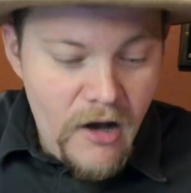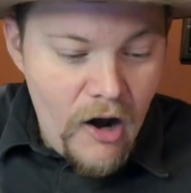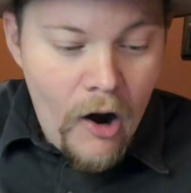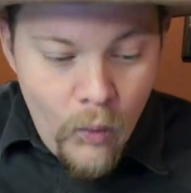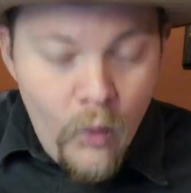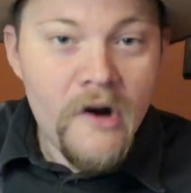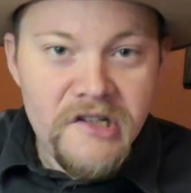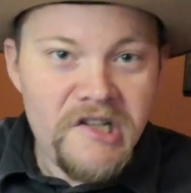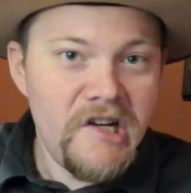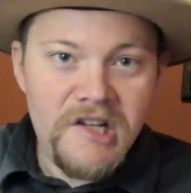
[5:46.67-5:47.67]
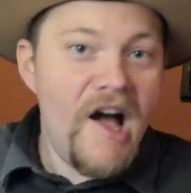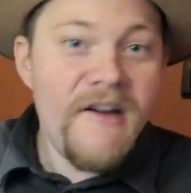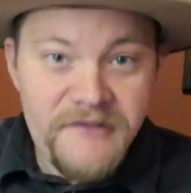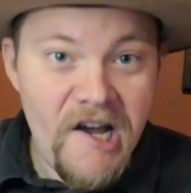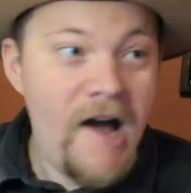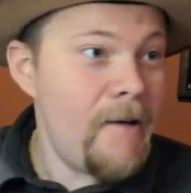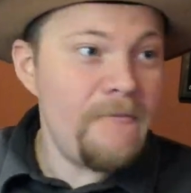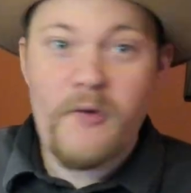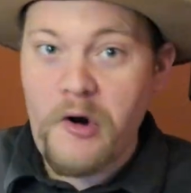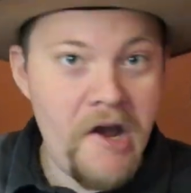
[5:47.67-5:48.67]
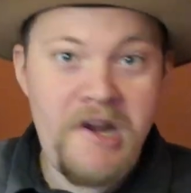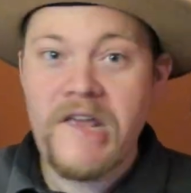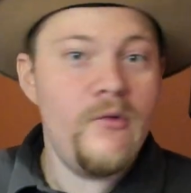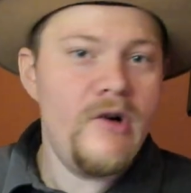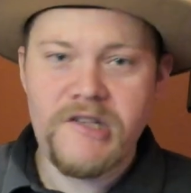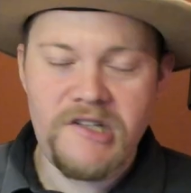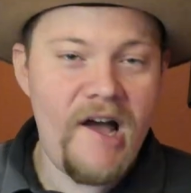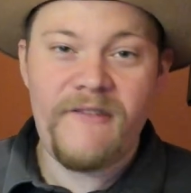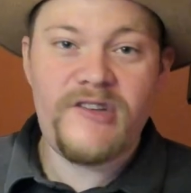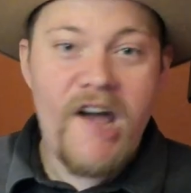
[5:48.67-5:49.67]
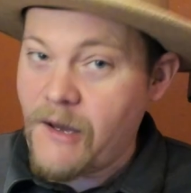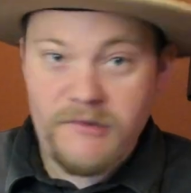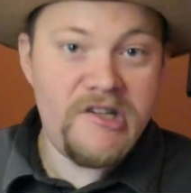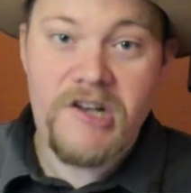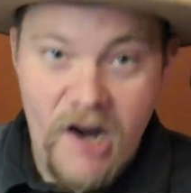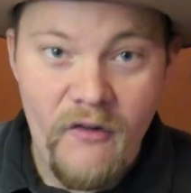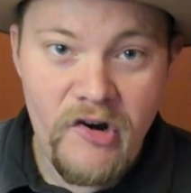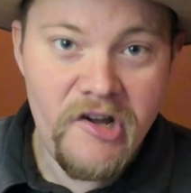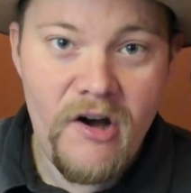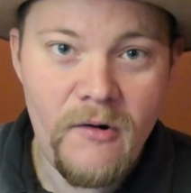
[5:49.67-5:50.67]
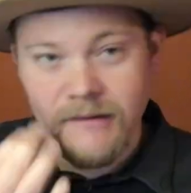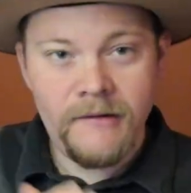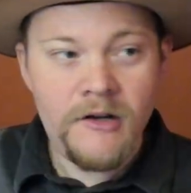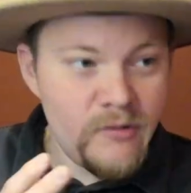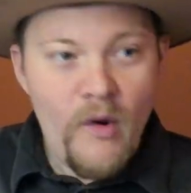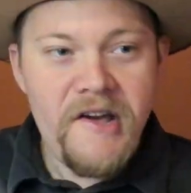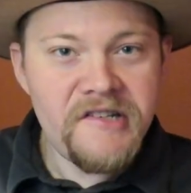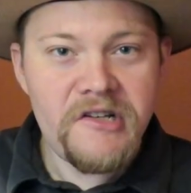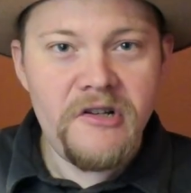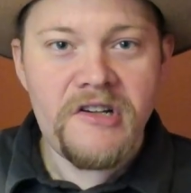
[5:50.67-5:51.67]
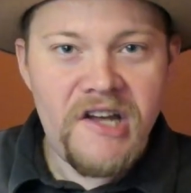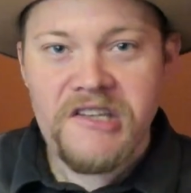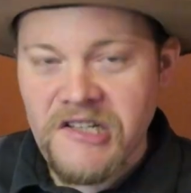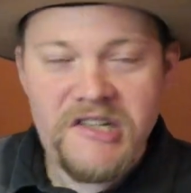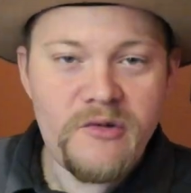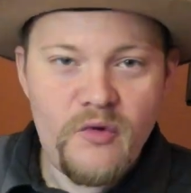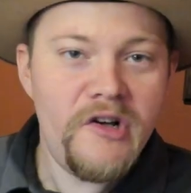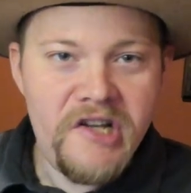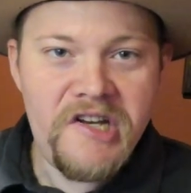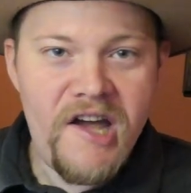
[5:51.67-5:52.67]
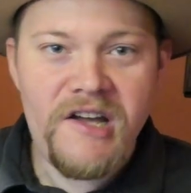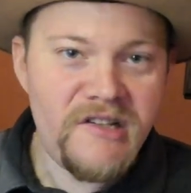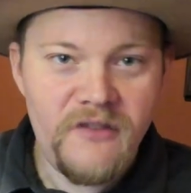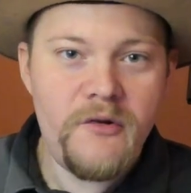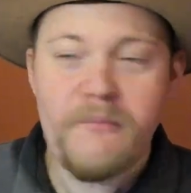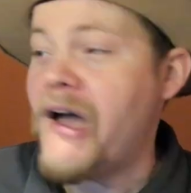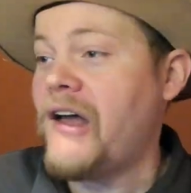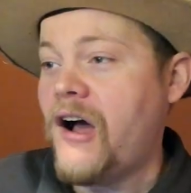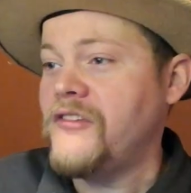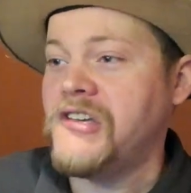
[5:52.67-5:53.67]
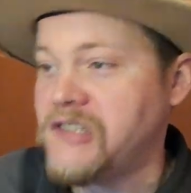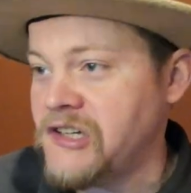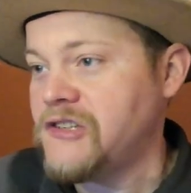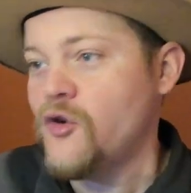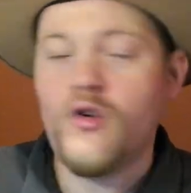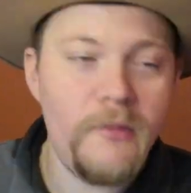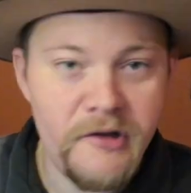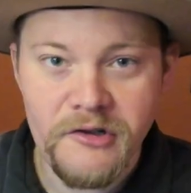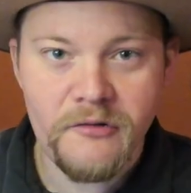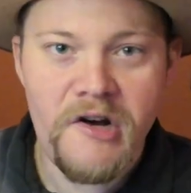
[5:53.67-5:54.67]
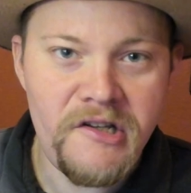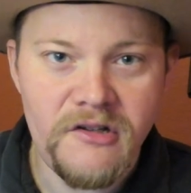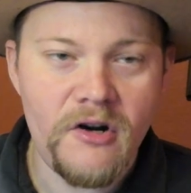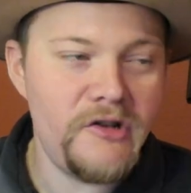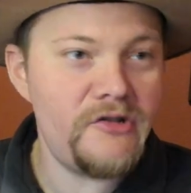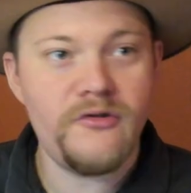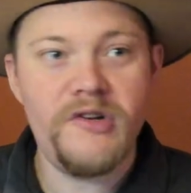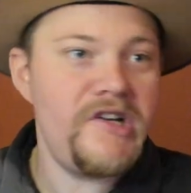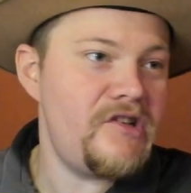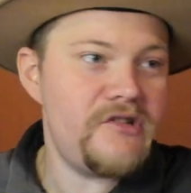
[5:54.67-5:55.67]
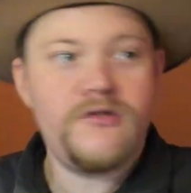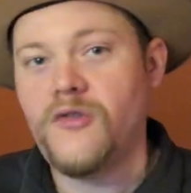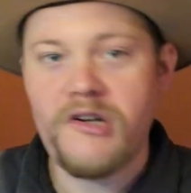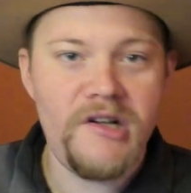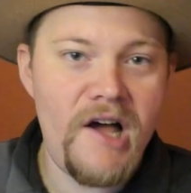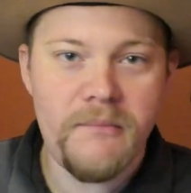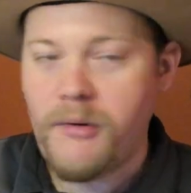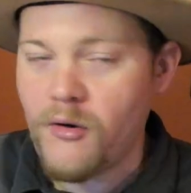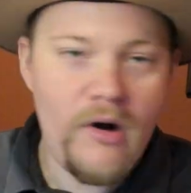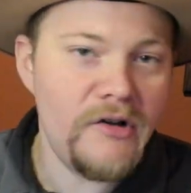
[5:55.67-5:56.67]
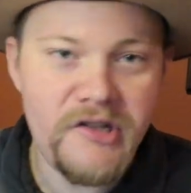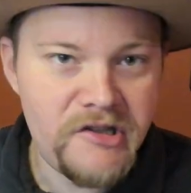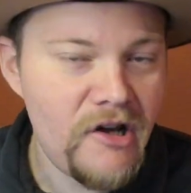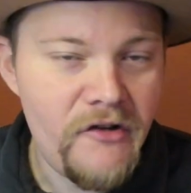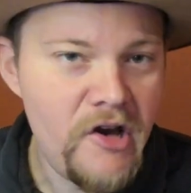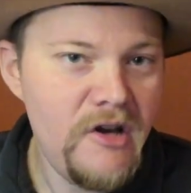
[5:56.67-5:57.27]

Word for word: a once-in-a-lifetime, for anyone's lifetime, scenario. There's ways to look at this as really negative and bad. Obviously, it's horrible. There's a race car destroyed. He destroyed a light pole, all this stuff.